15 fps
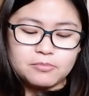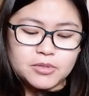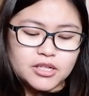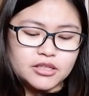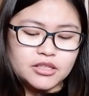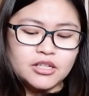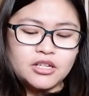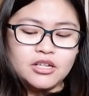
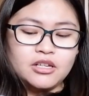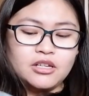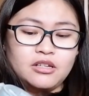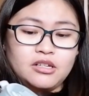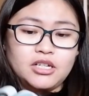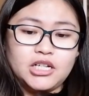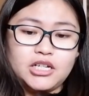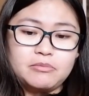But
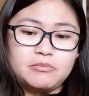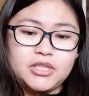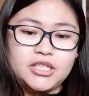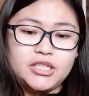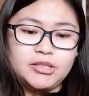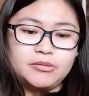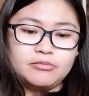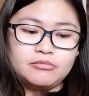I
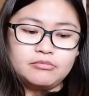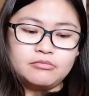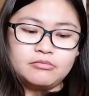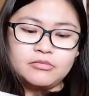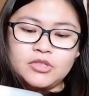mean,